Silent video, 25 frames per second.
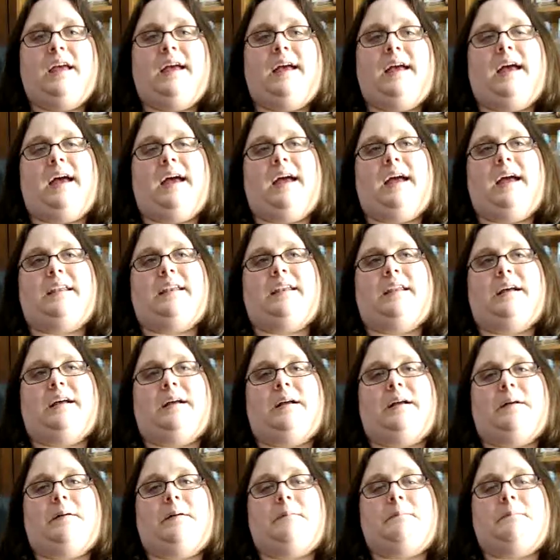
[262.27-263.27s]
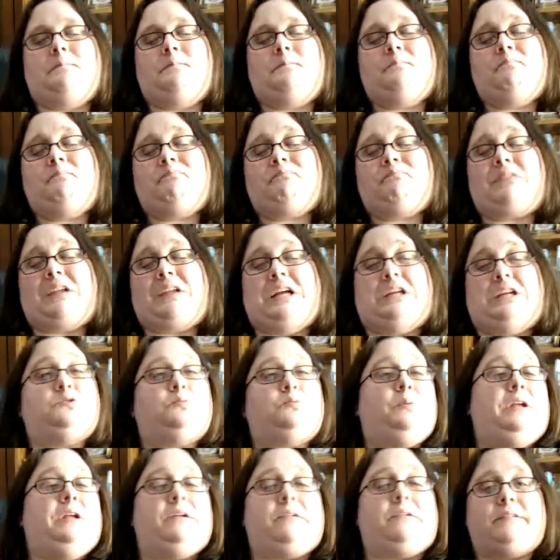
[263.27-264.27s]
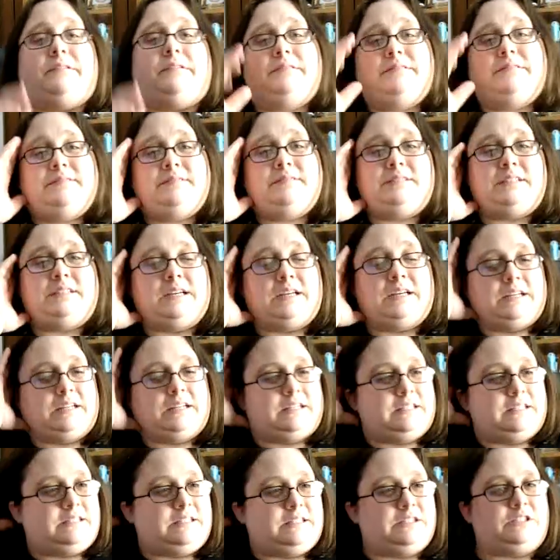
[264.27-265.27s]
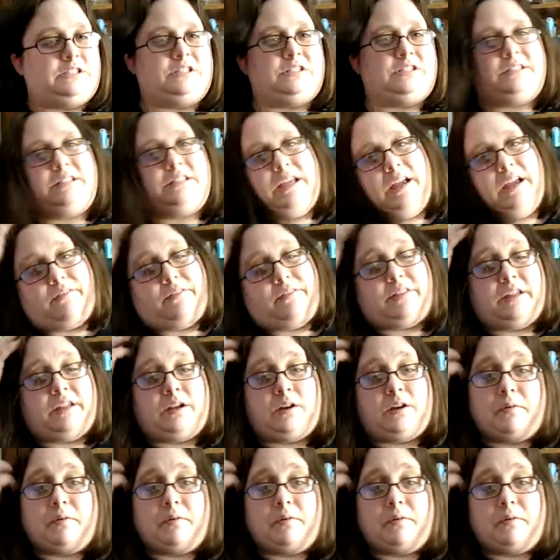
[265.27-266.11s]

And, uh, it's weird to to just see everything